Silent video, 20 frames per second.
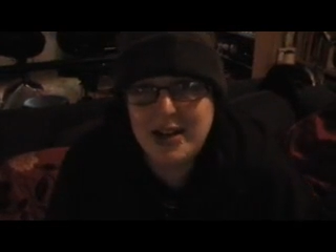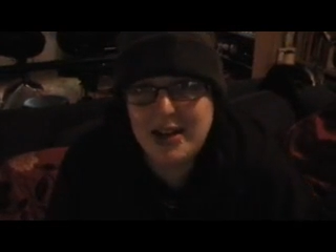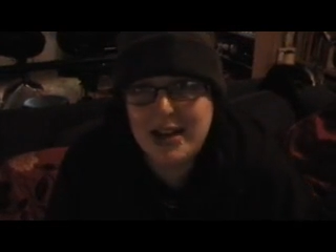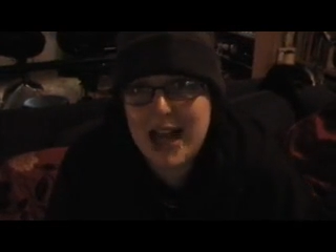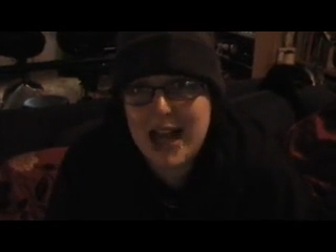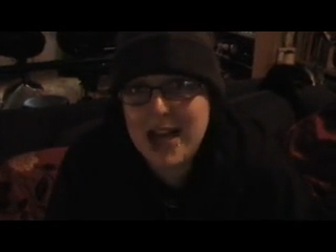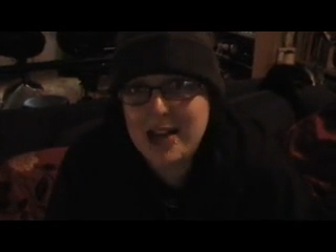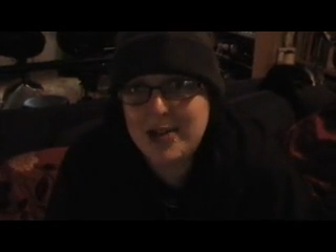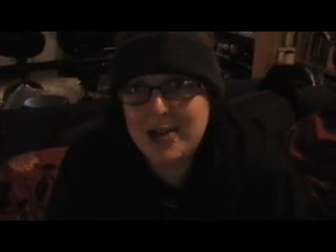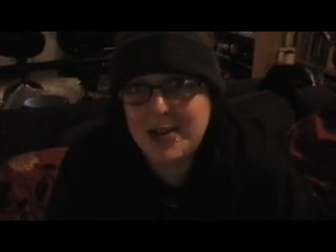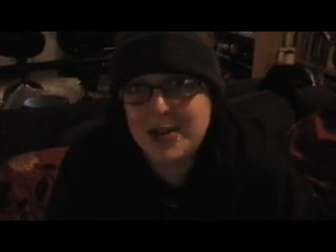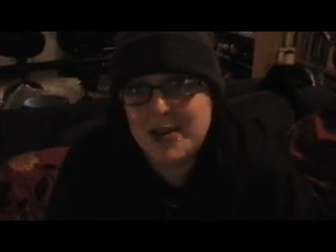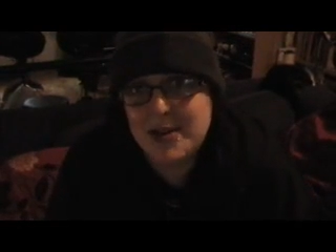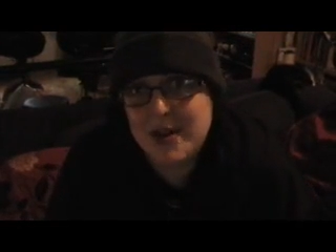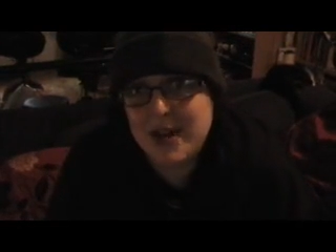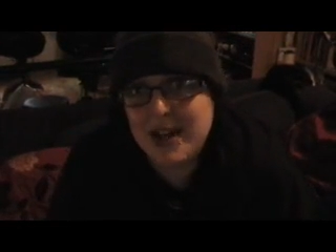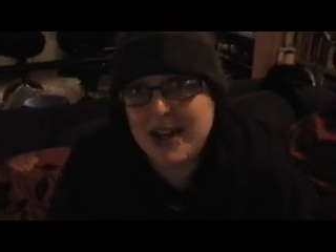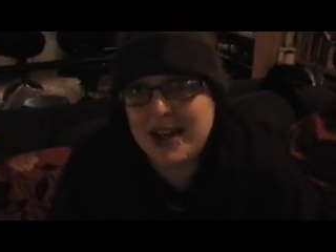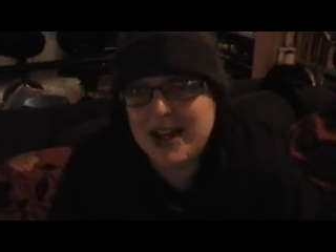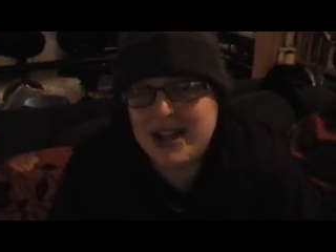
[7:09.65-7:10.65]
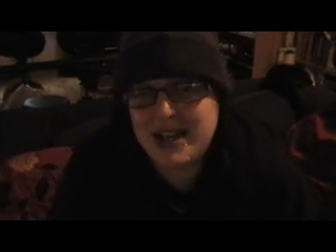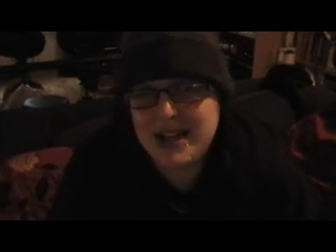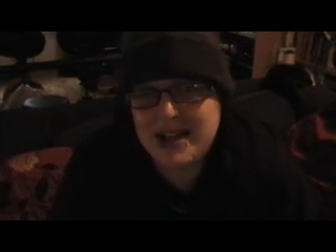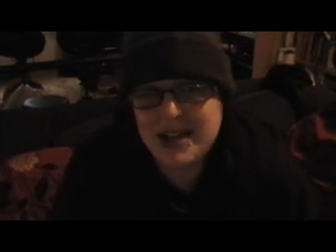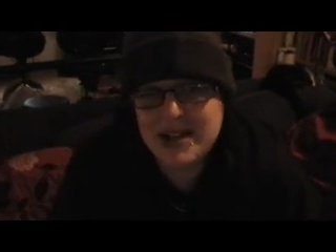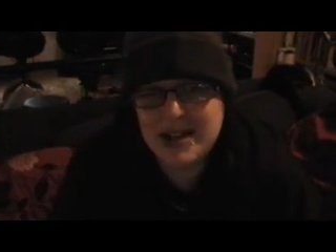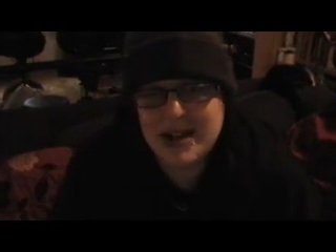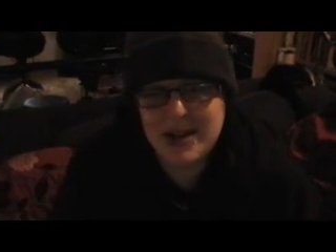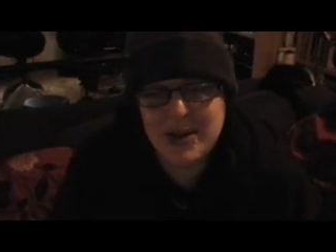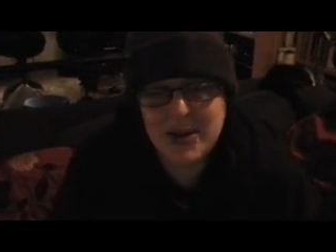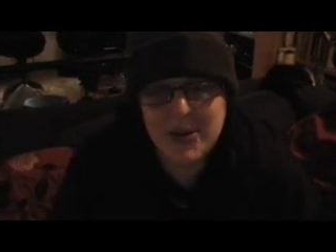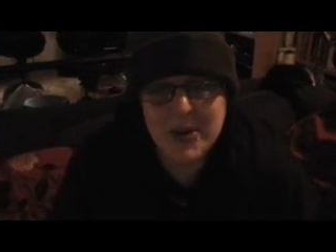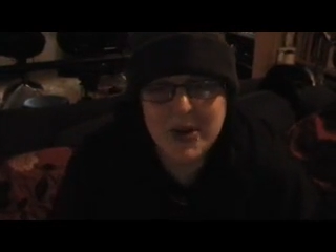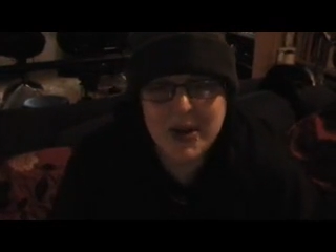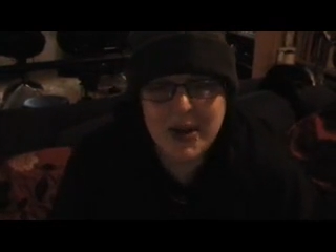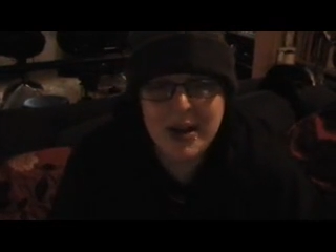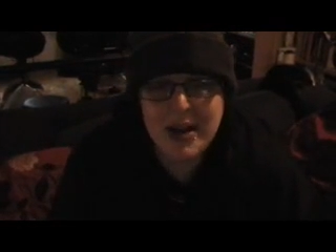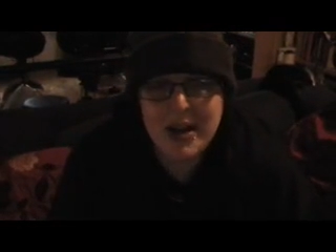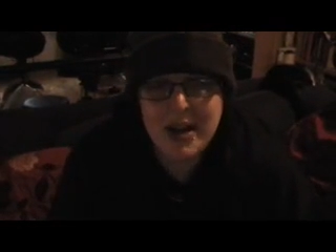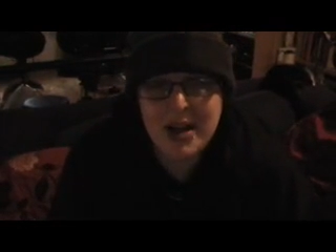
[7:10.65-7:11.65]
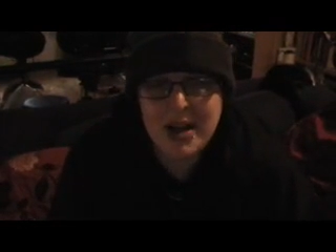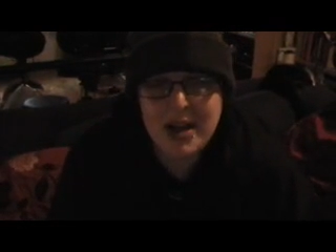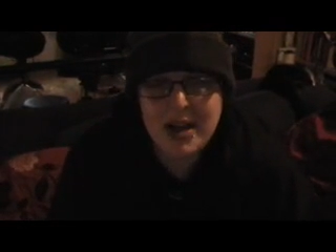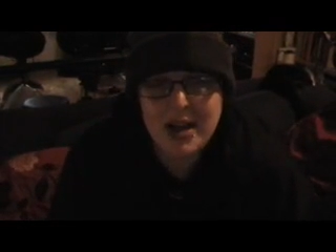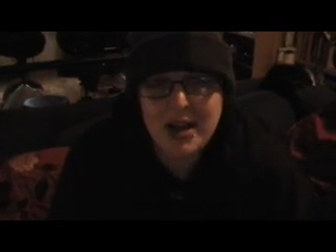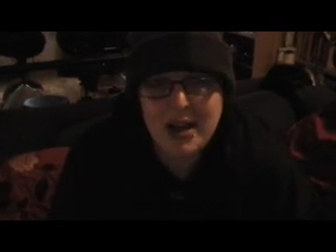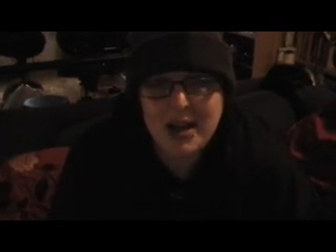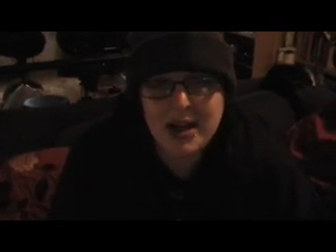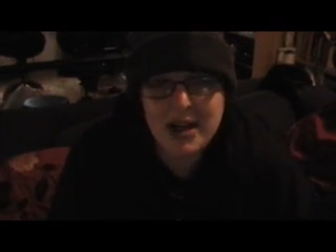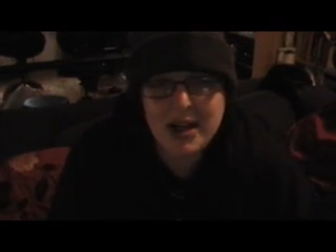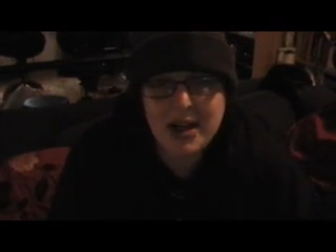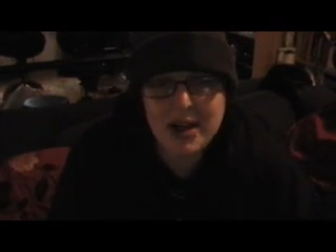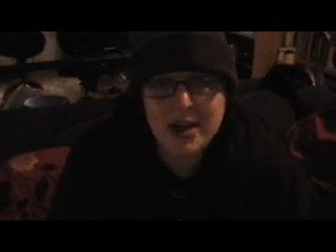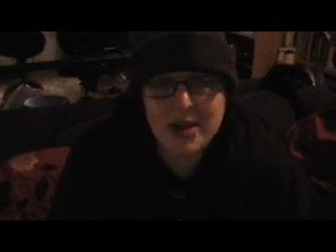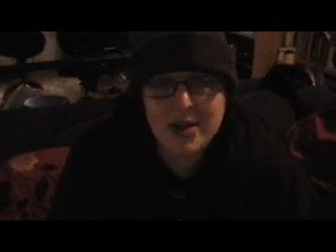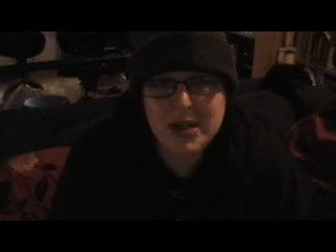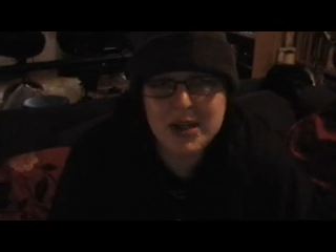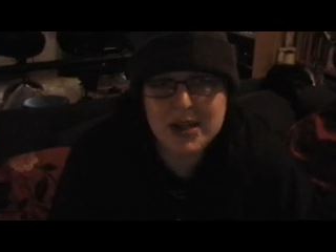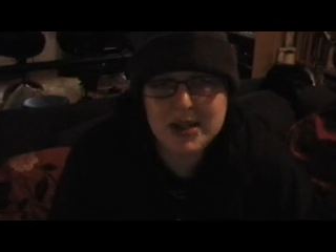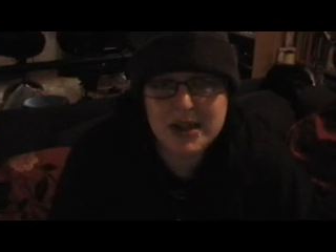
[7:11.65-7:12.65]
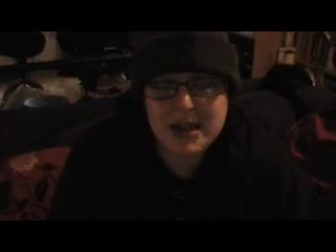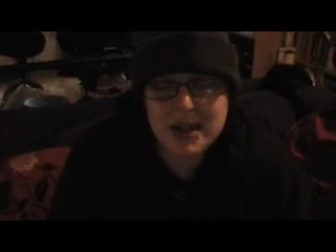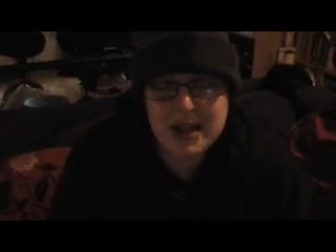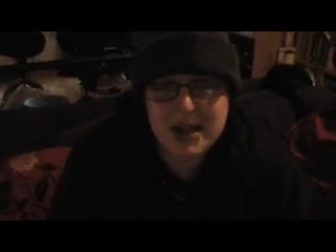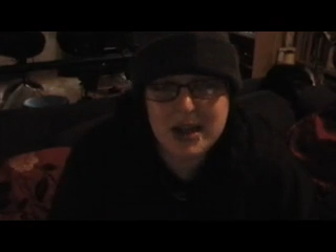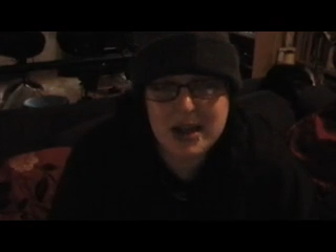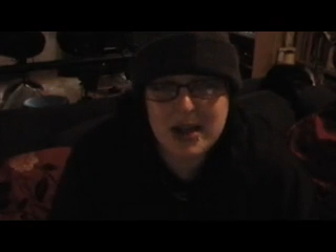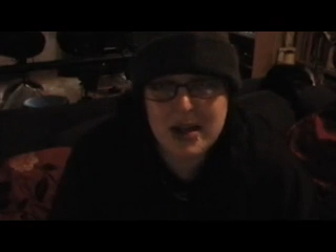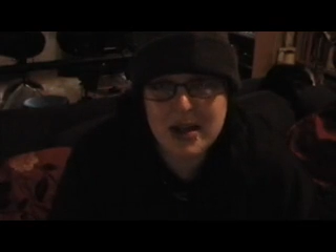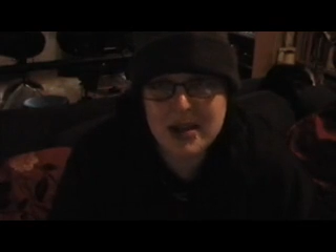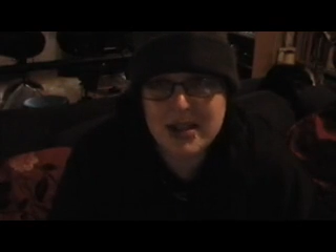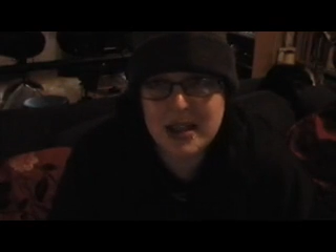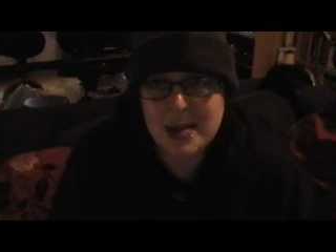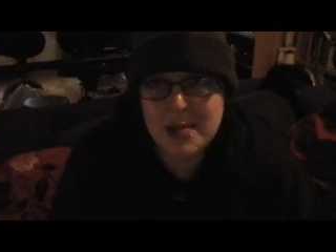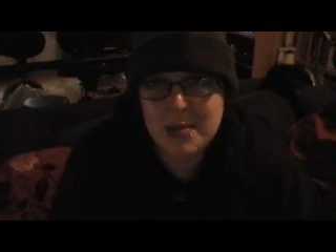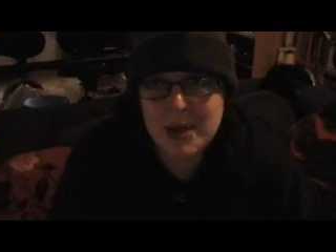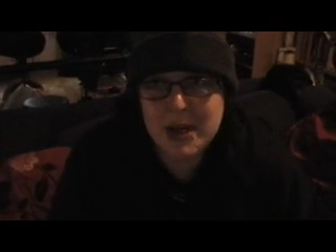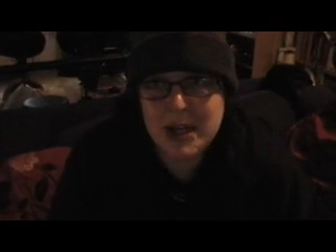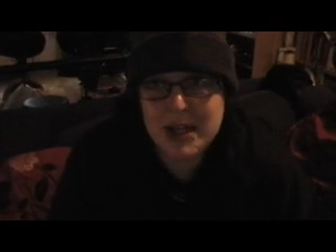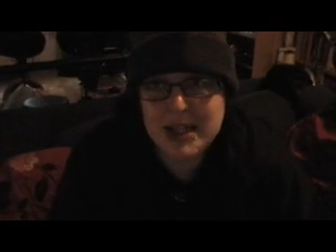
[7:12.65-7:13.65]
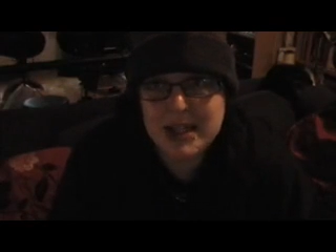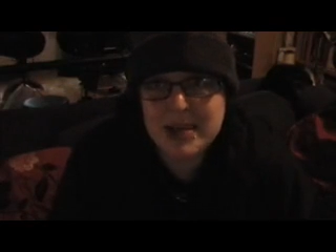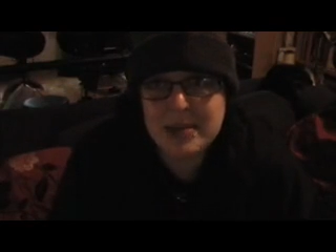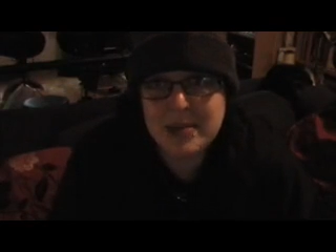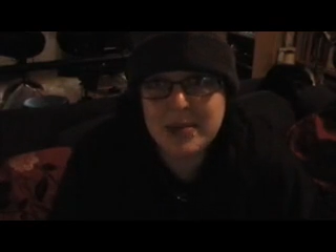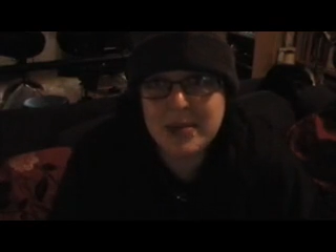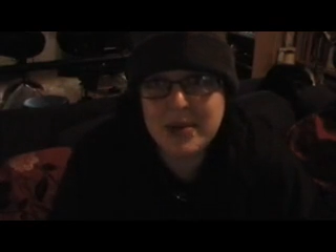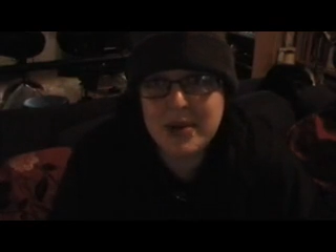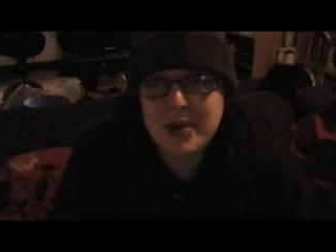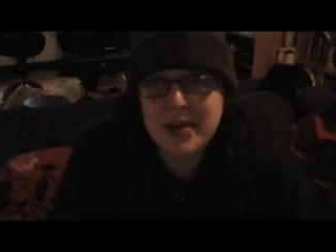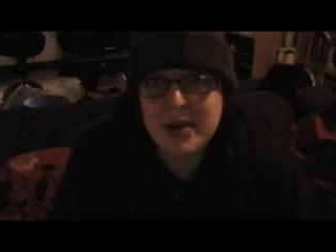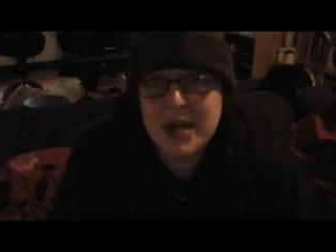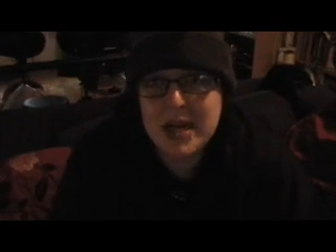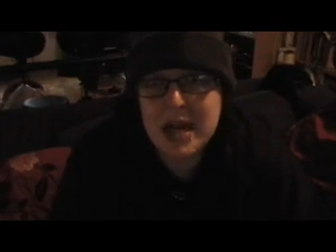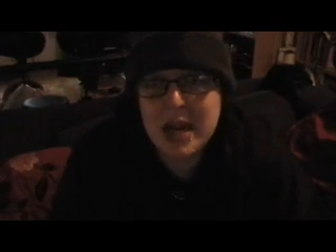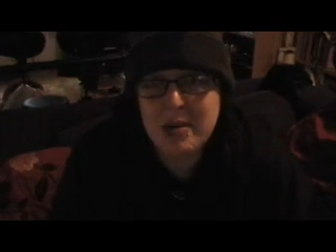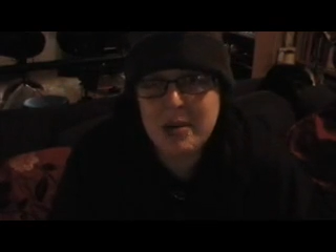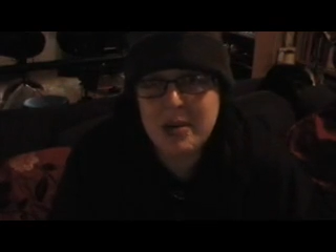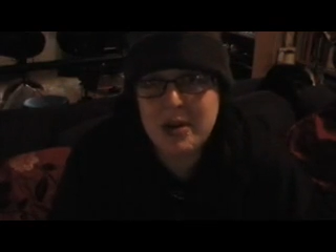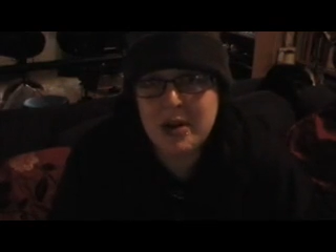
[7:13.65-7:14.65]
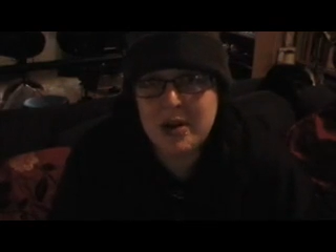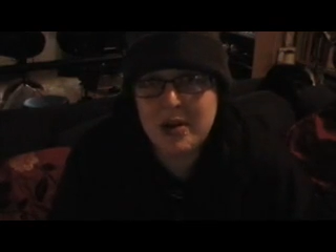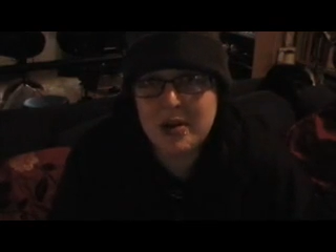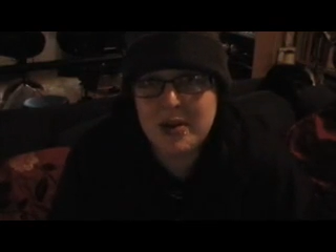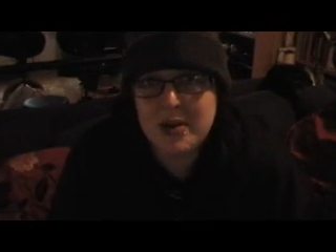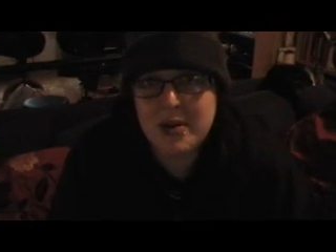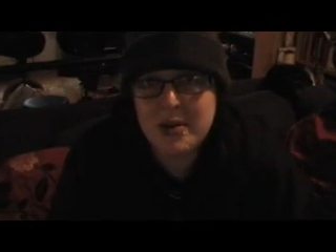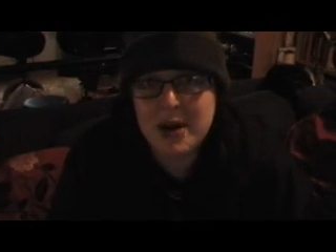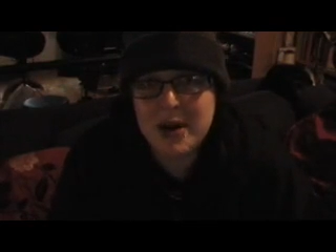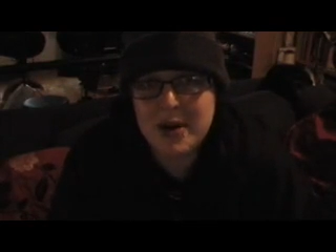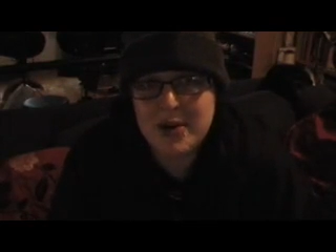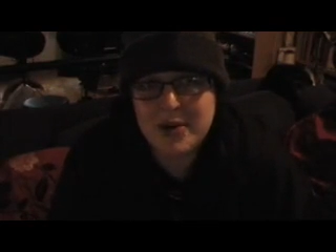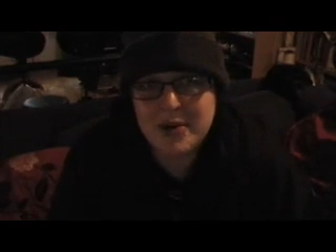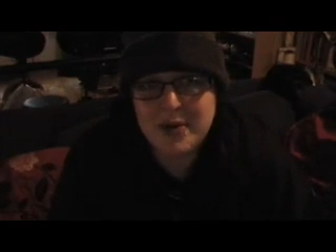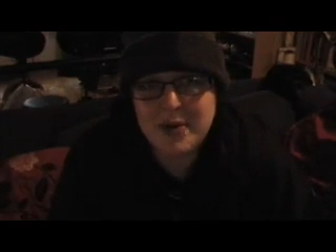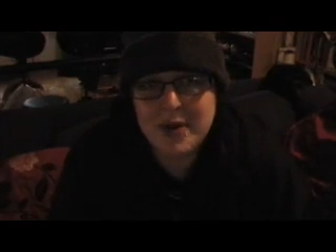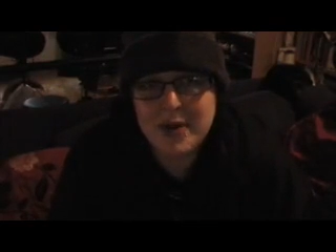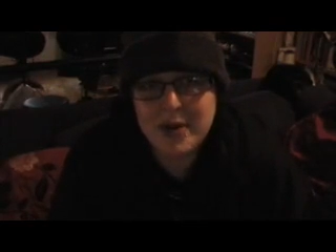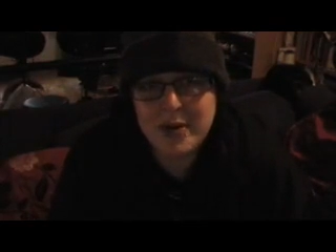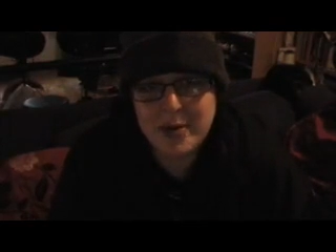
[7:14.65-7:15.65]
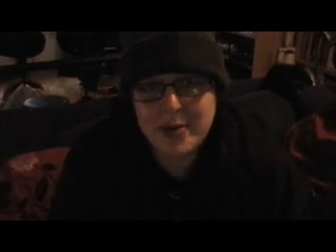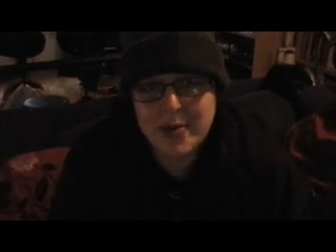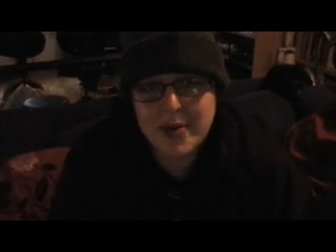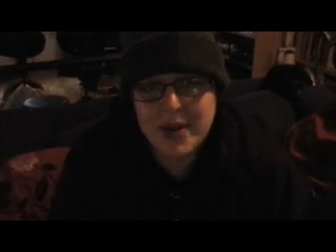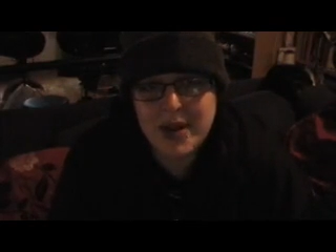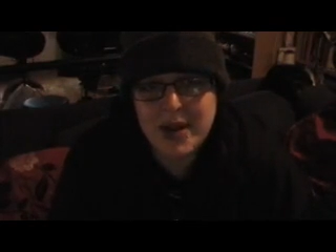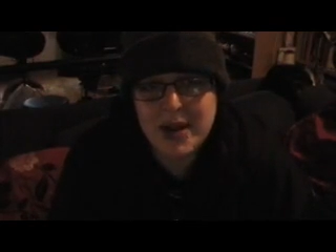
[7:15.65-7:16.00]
killed, really. So there's a lot of symbolism going on throughout the film.